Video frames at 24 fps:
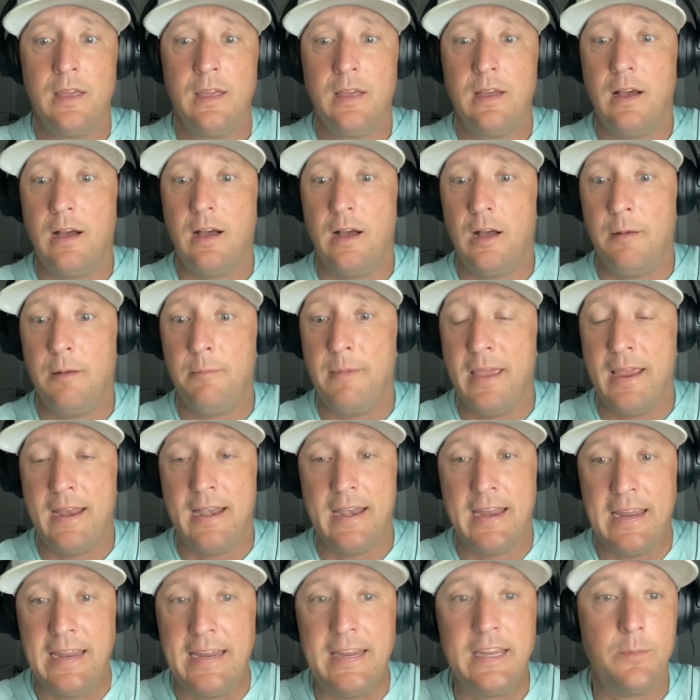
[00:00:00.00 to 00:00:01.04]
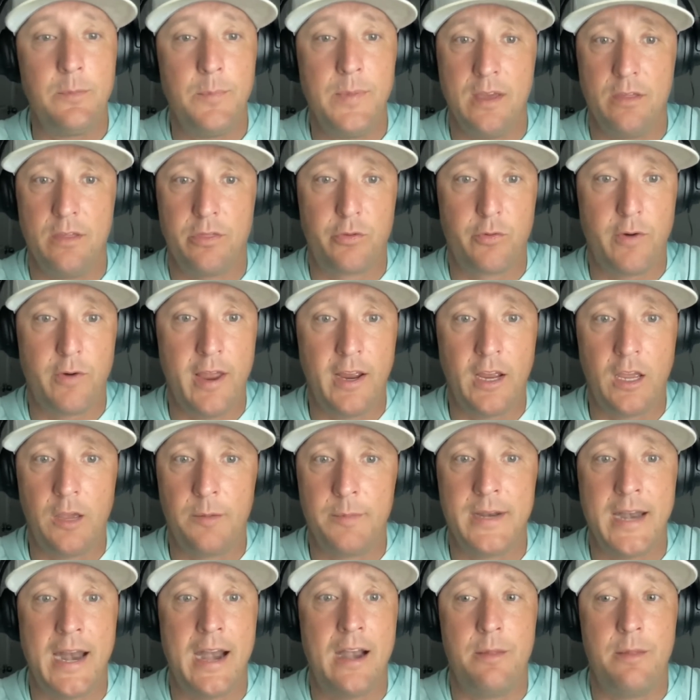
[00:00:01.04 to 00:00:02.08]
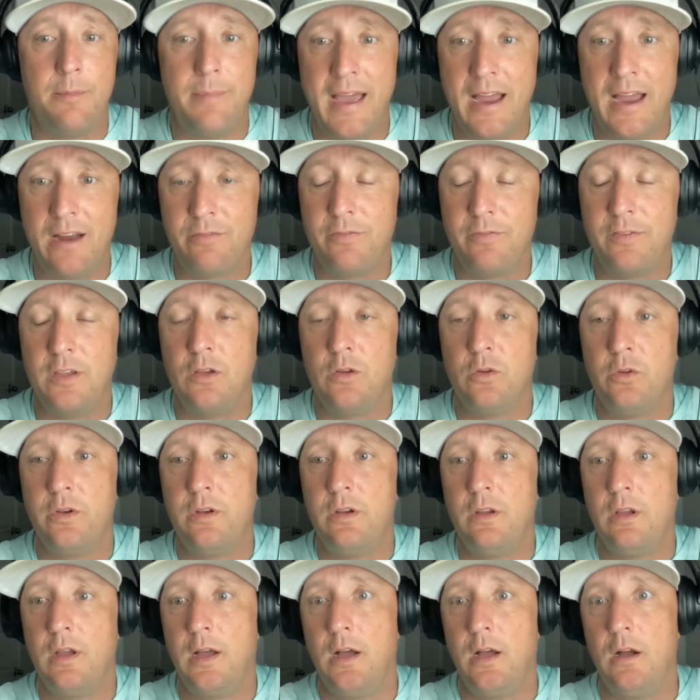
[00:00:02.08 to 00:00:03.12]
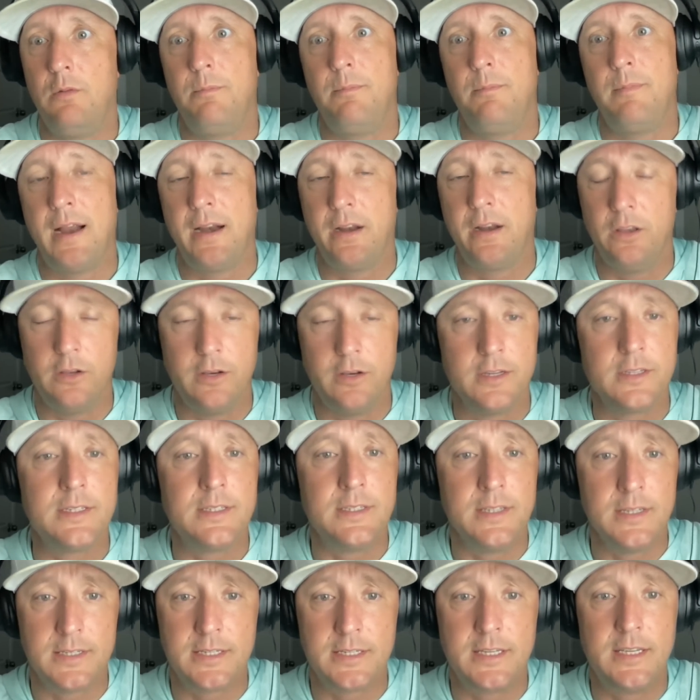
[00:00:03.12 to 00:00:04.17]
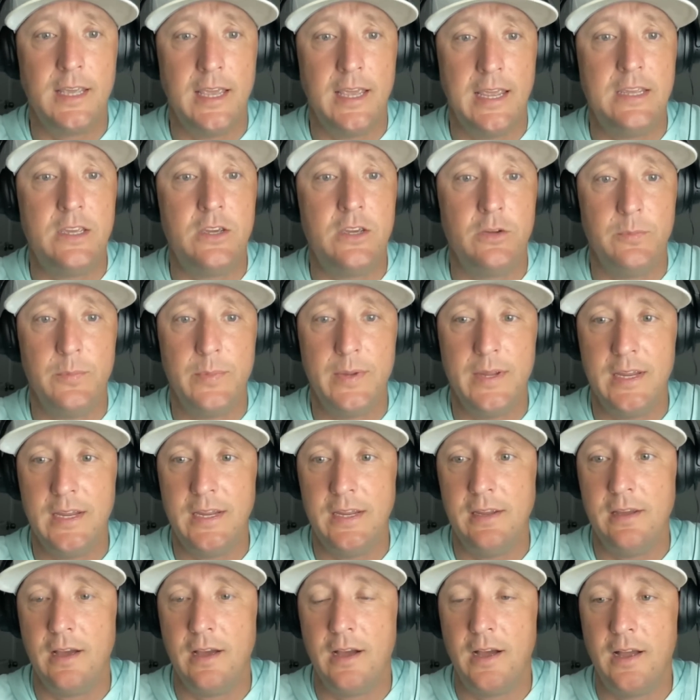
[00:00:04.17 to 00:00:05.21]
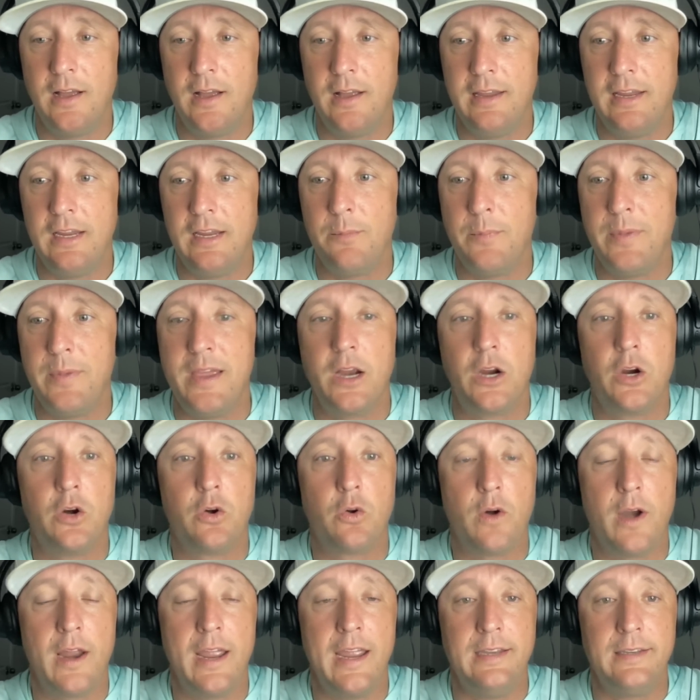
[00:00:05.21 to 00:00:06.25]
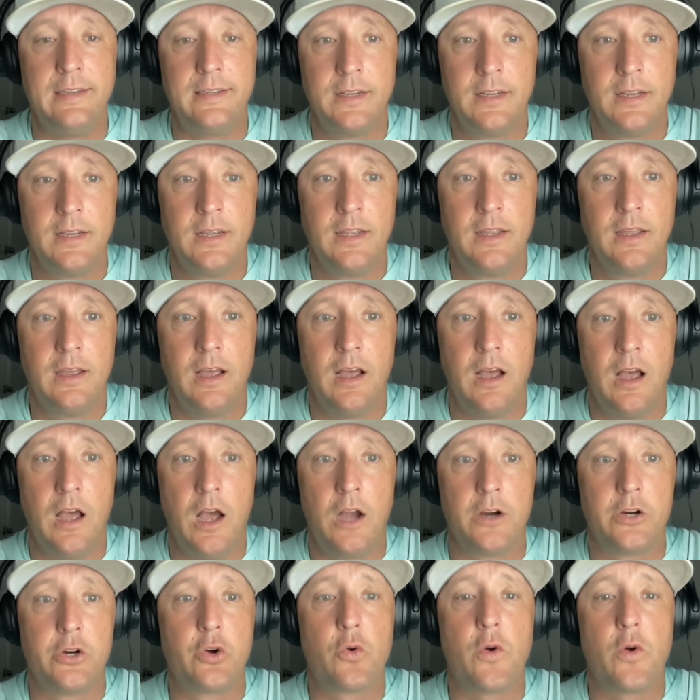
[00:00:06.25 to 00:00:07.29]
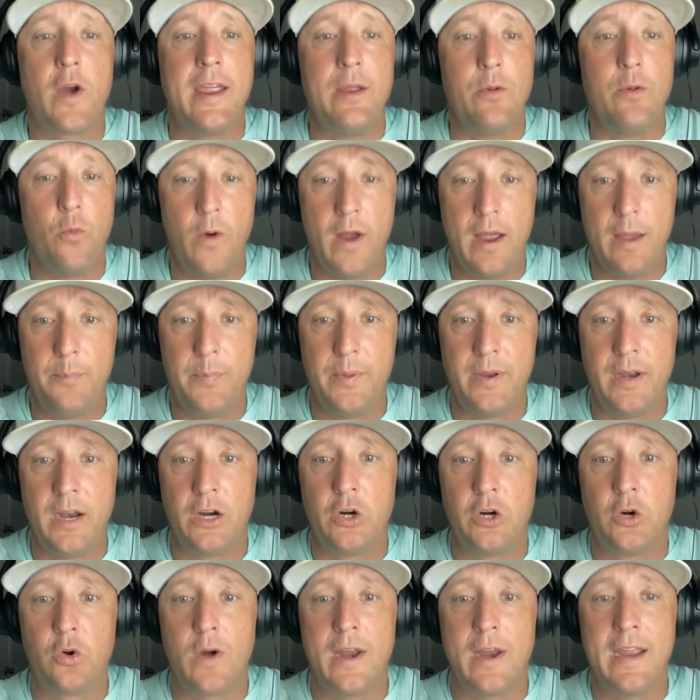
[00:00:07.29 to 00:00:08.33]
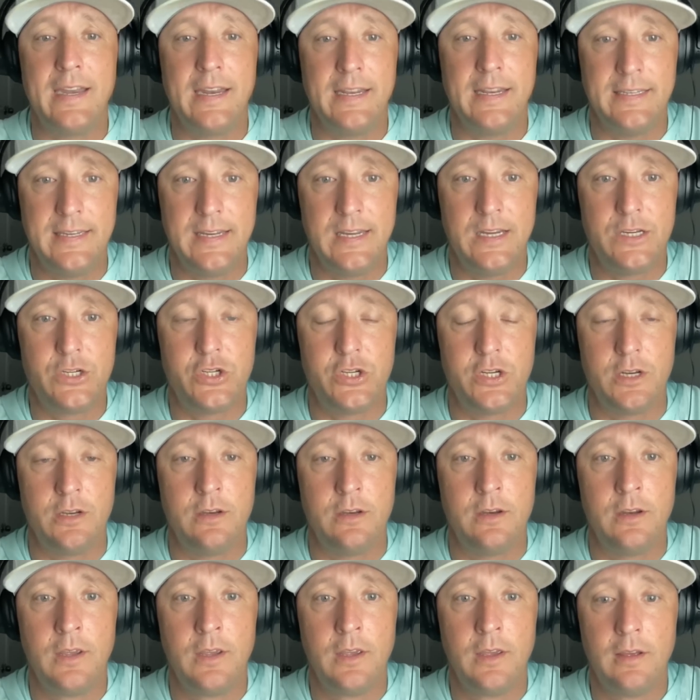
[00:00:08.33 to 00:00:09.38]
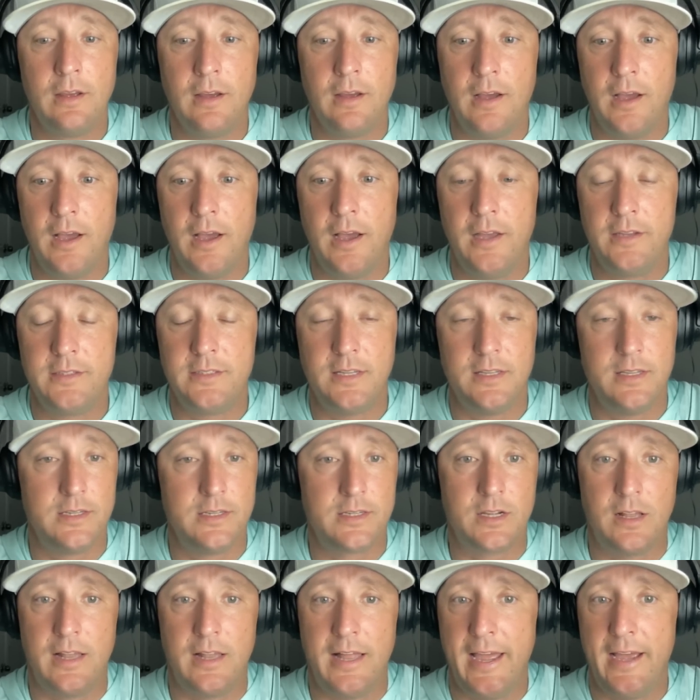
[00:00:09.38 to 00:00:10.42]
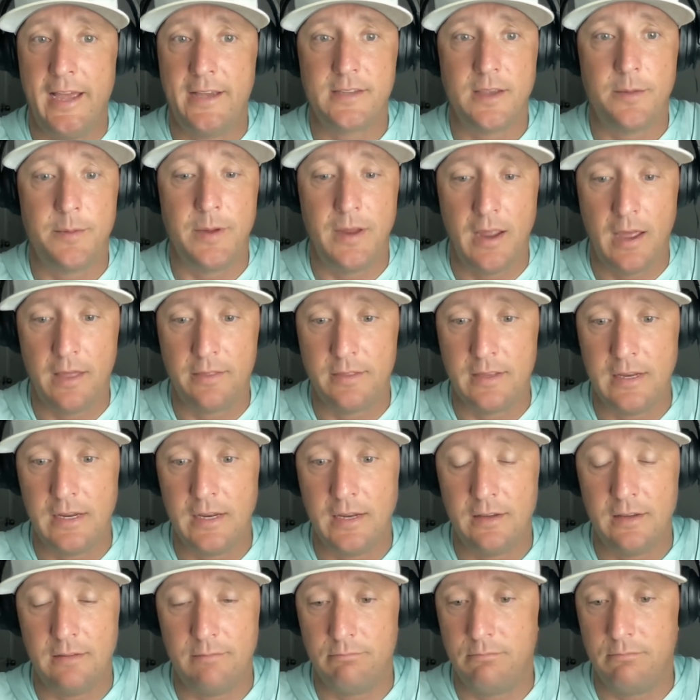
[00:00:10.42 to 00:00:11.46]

And he could be a threat coming out of the backfield. My goodness, he could be a great weapon, a great addition to this class. I mean, I think